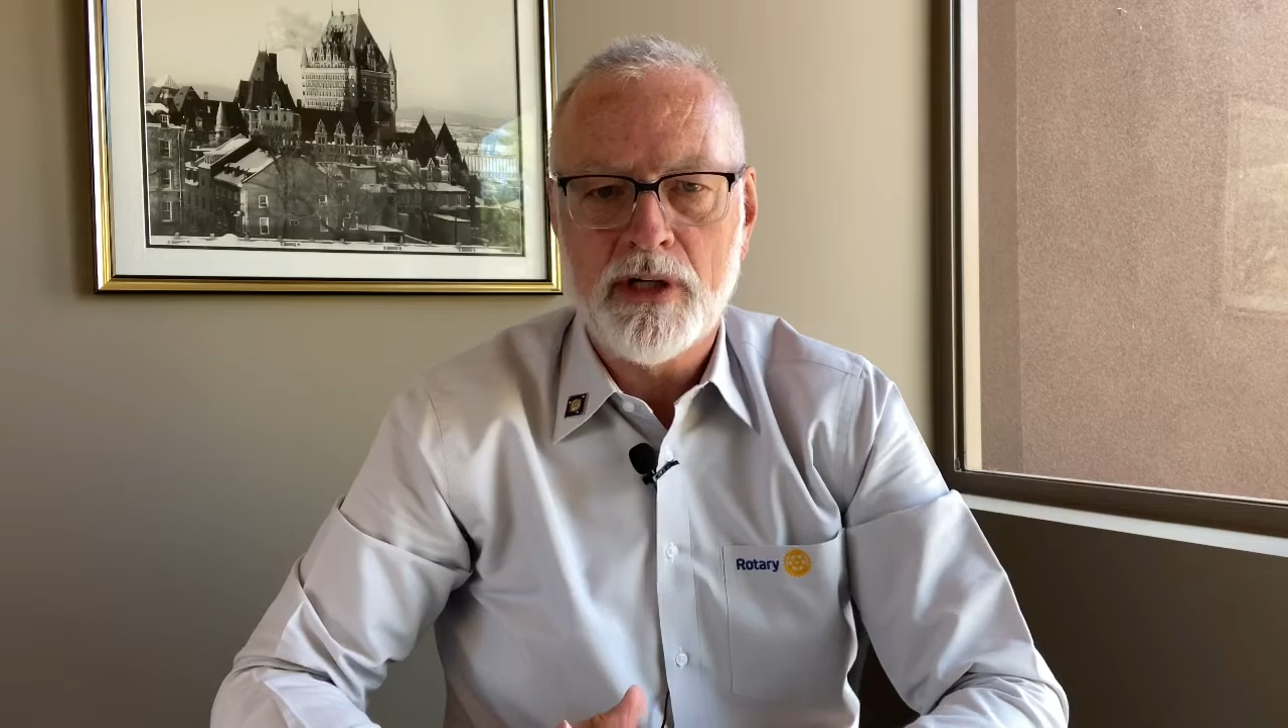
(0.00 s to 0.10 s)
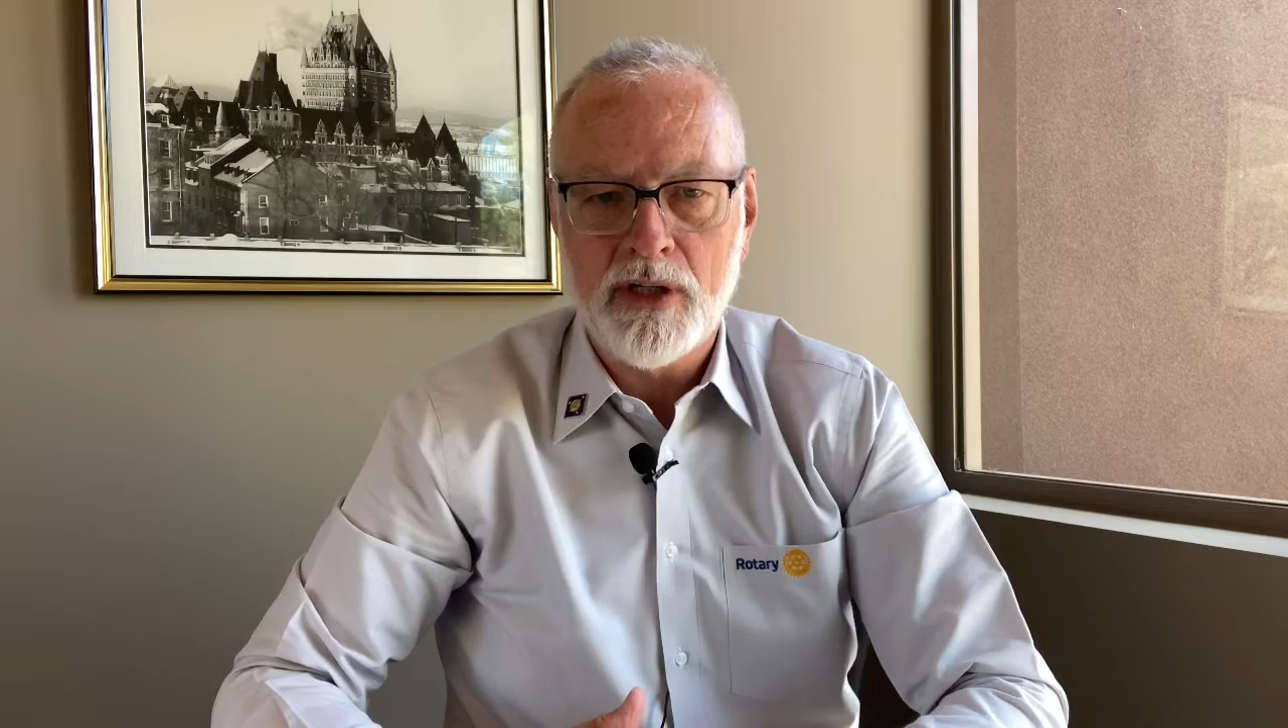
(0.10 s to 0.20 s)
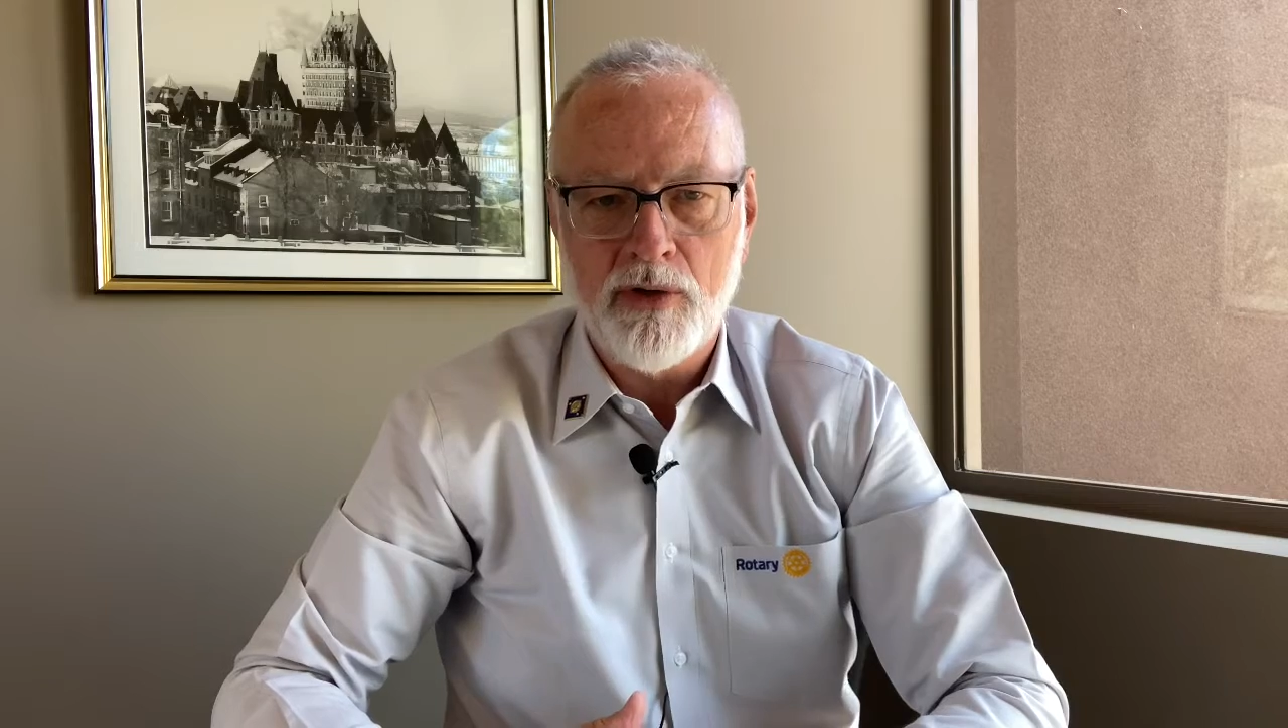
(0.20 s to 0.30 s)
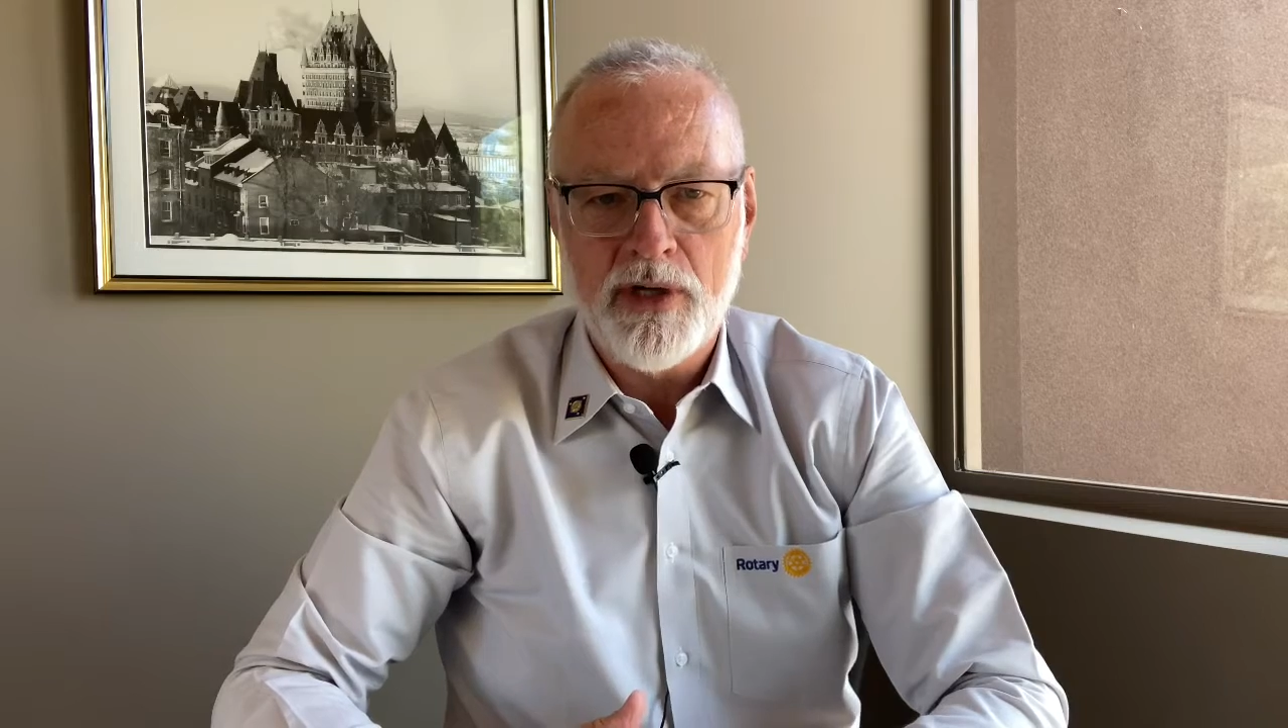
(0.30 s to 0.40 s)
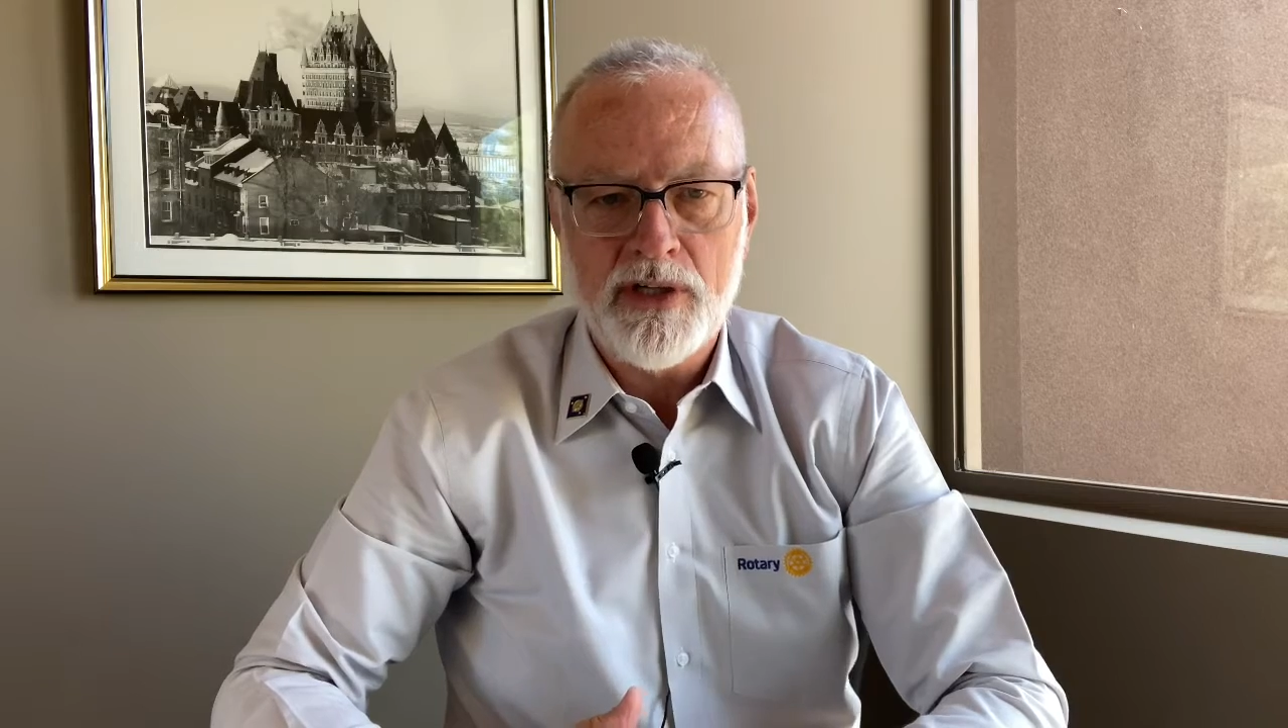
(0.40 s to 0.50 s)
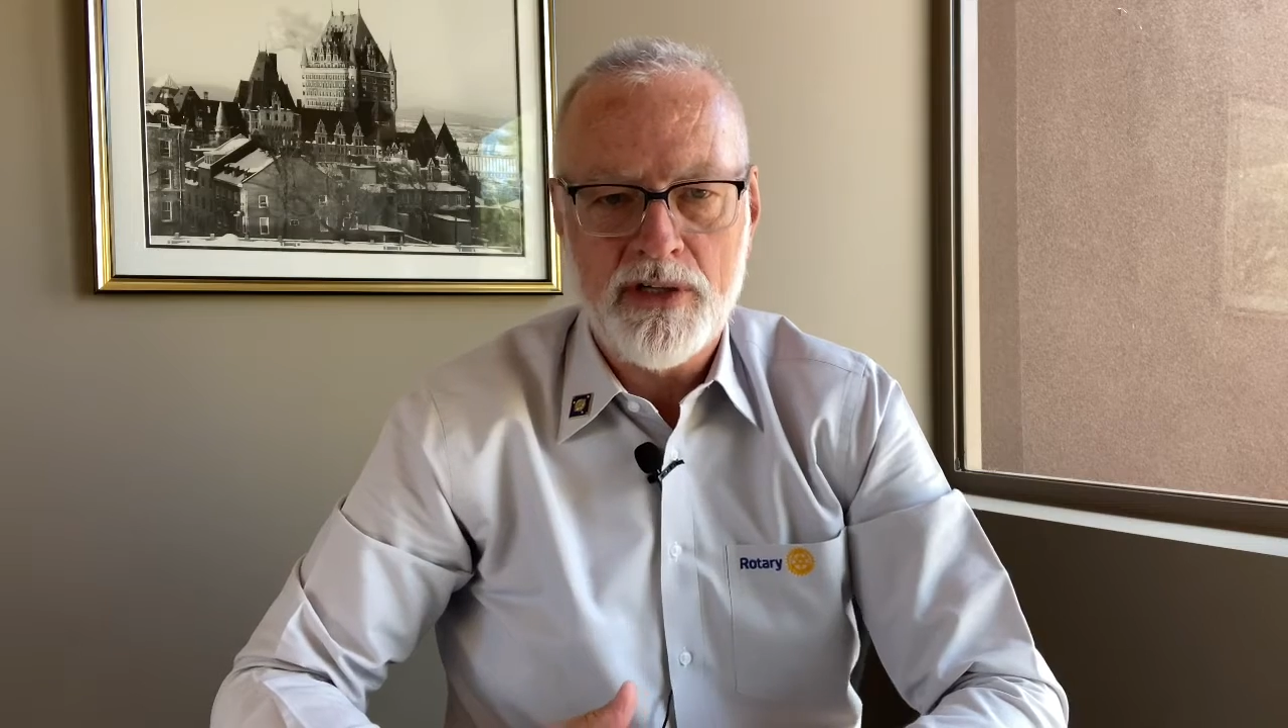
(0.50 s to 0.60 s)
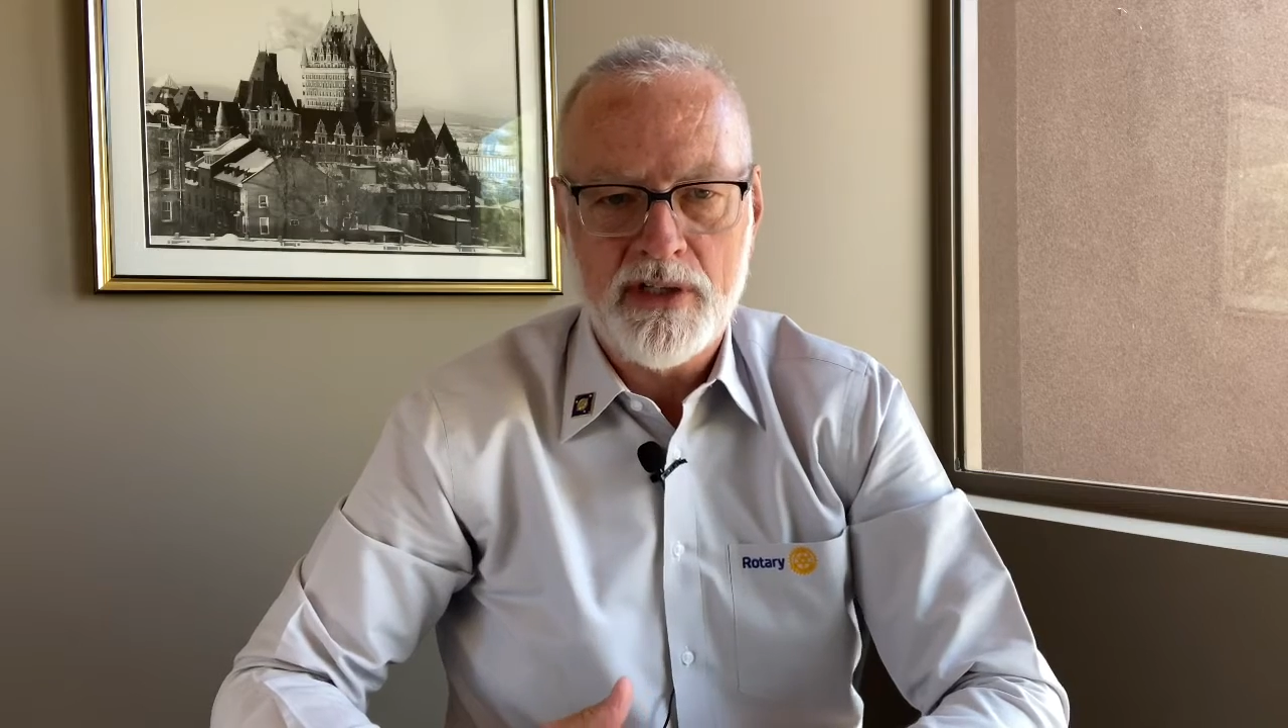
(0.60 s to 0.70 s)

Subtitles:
and going to